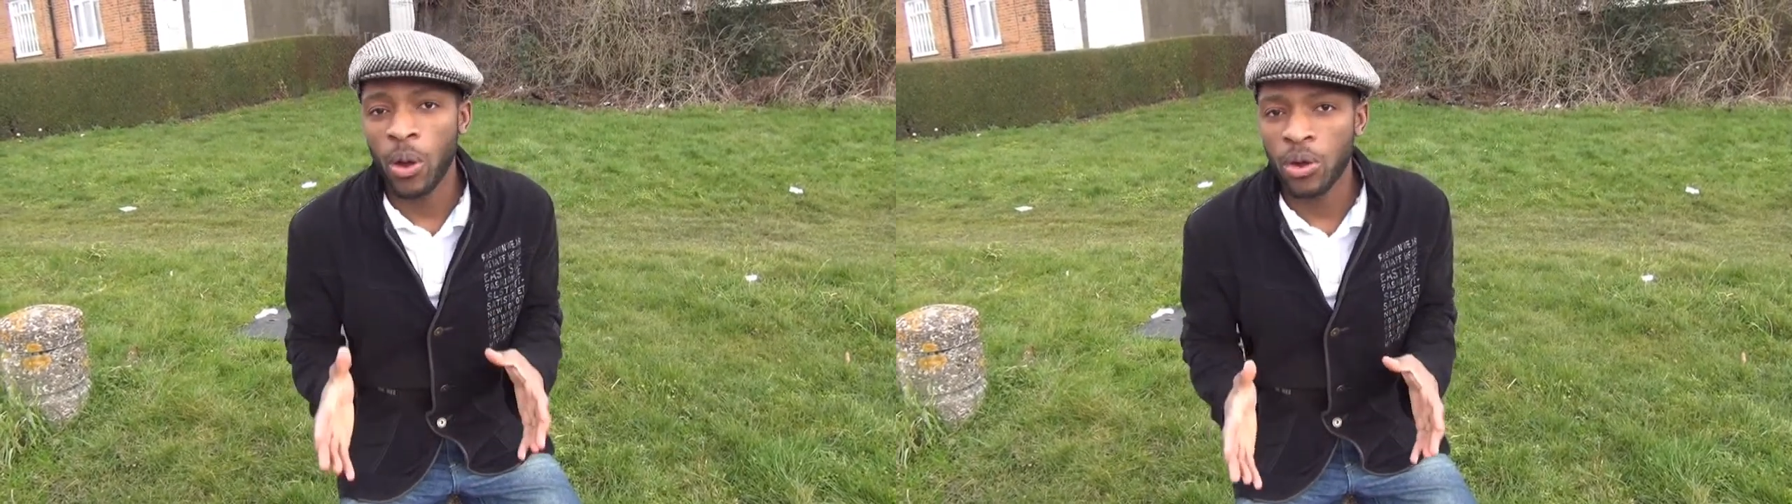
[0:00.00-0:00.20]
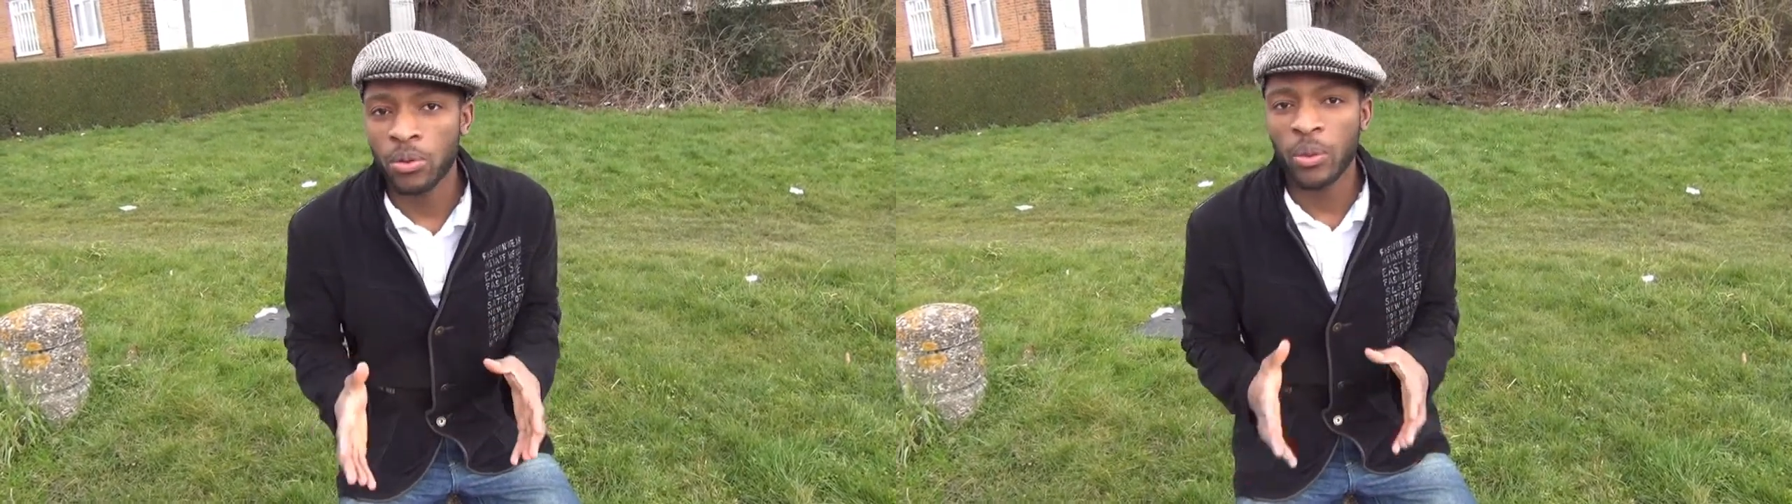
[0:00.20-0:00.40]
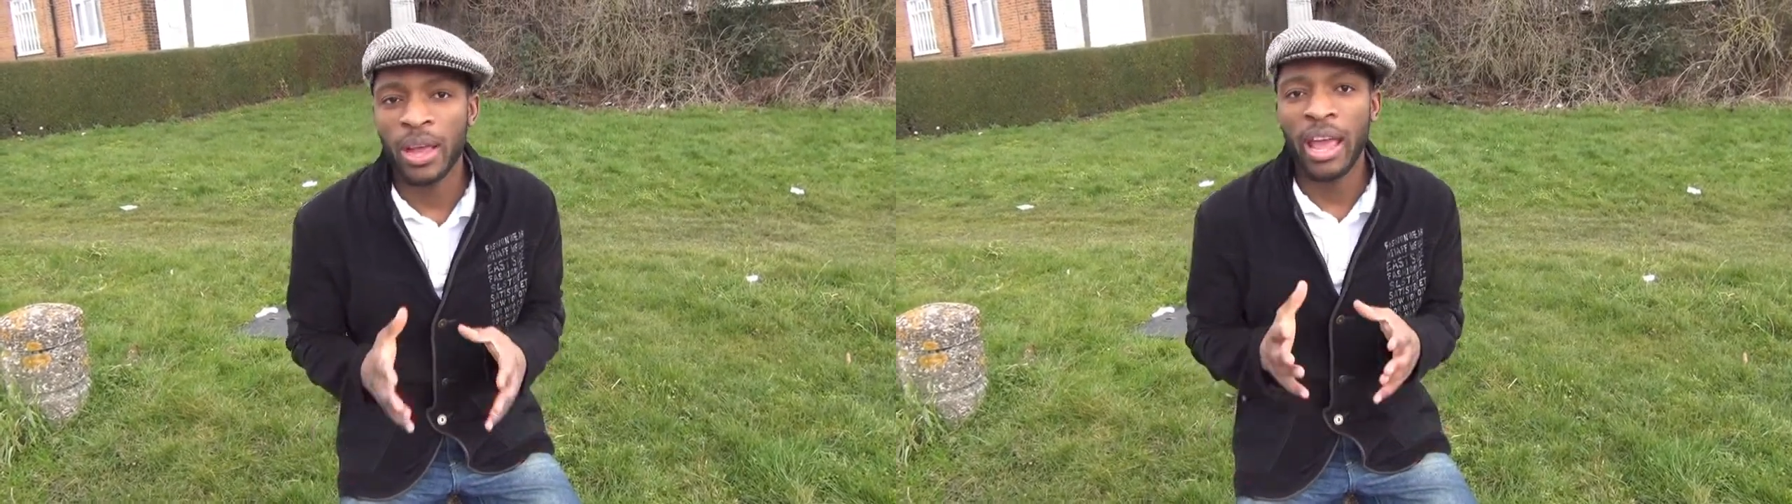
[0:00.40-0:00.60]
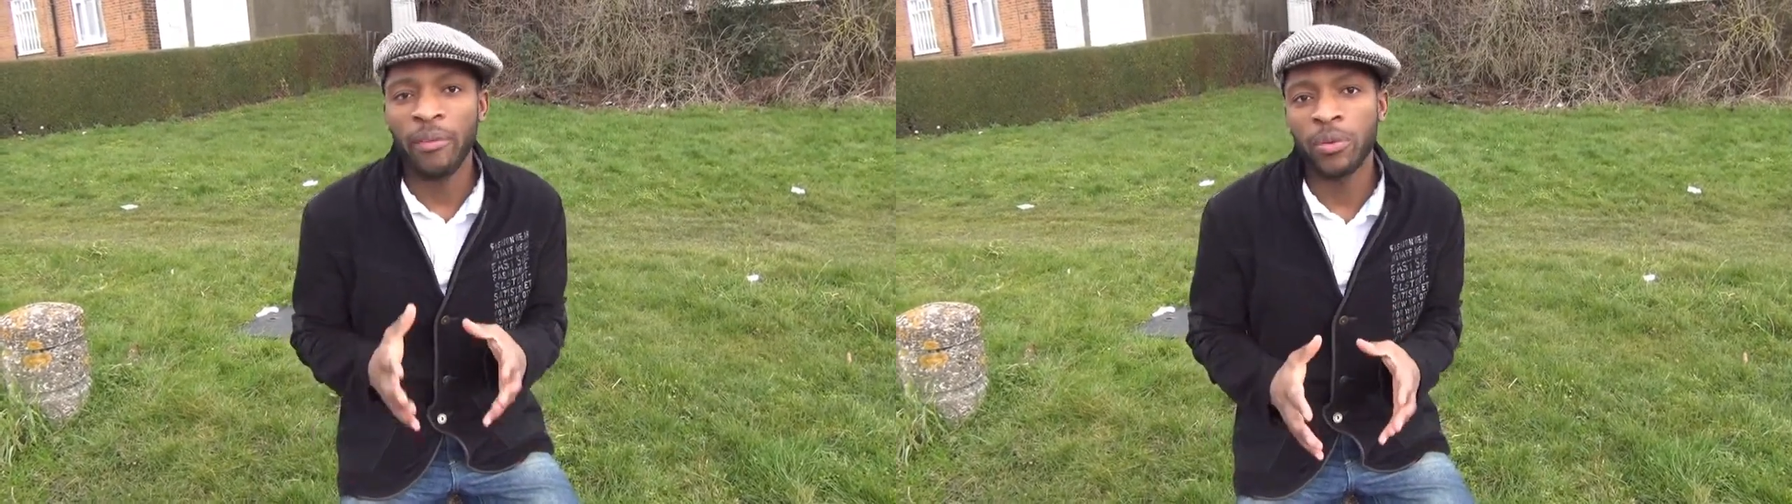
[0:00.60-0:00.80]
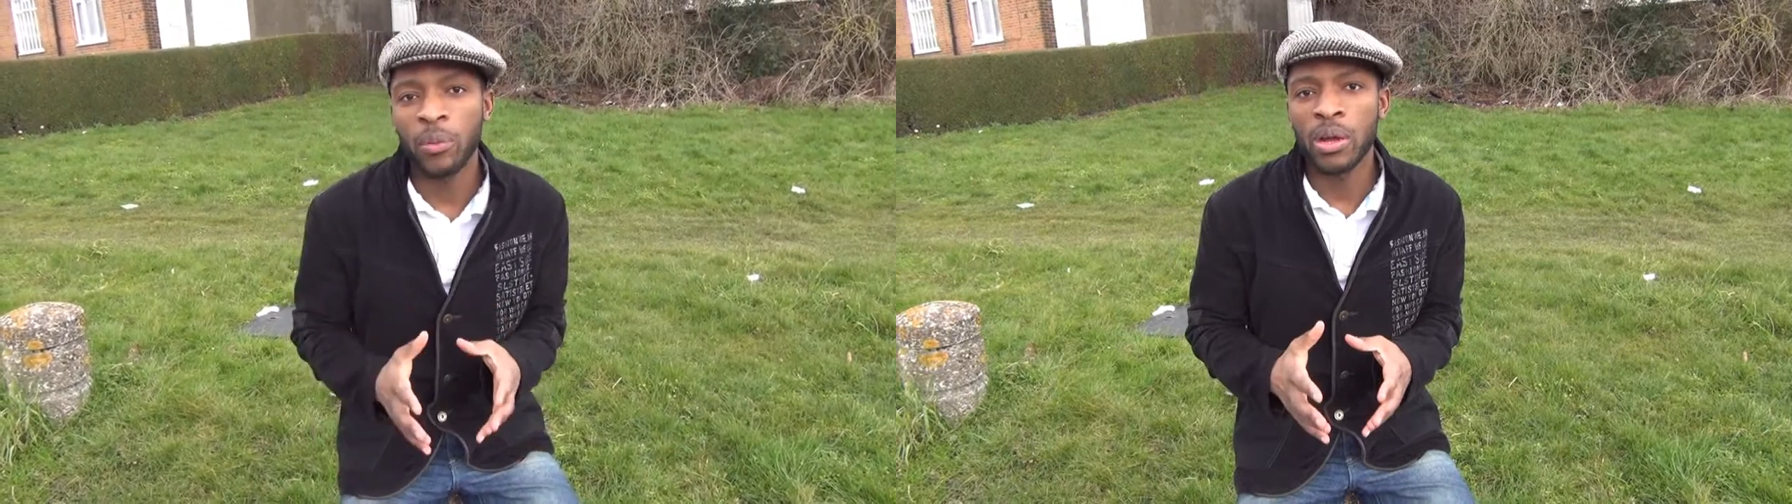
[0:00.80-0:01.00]
world where
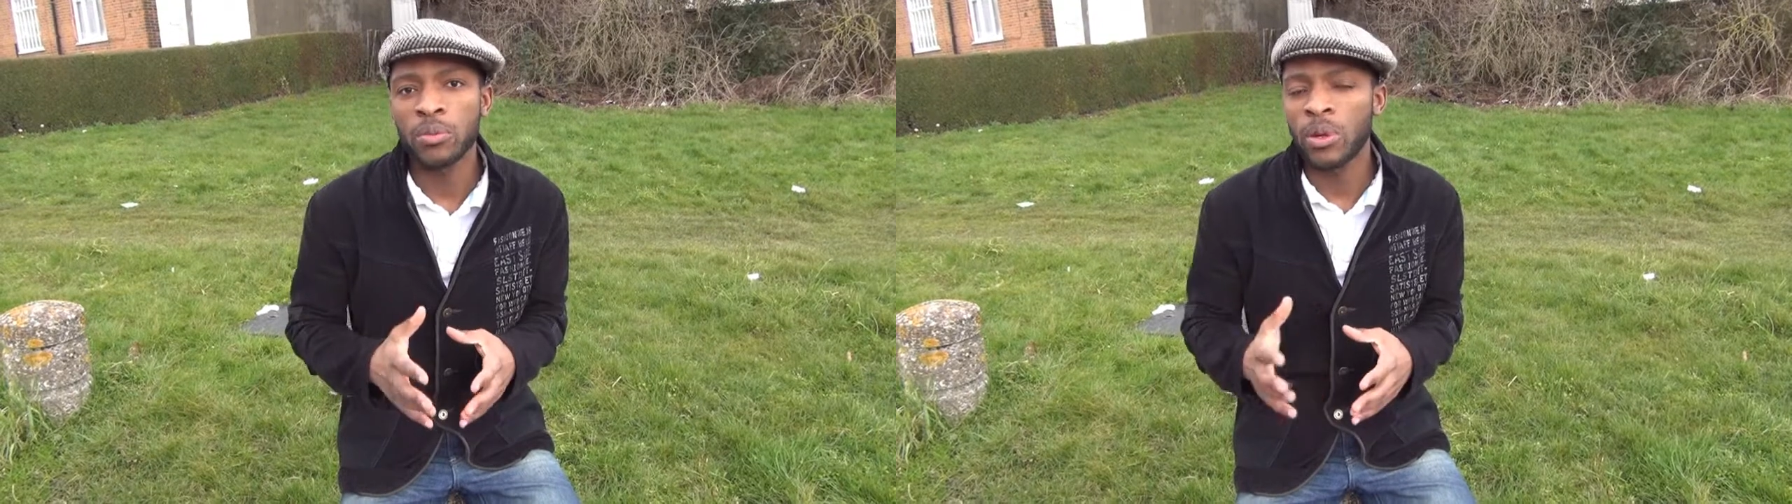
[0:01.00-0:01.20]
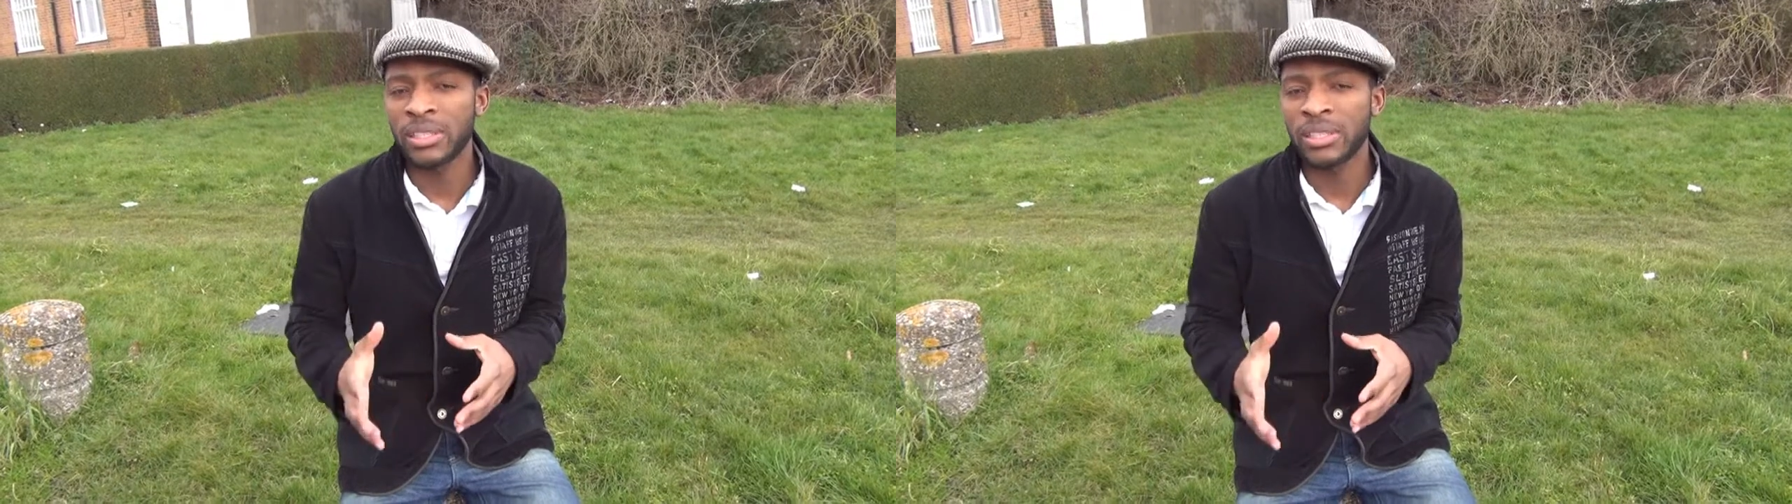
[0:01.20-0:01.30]
everyone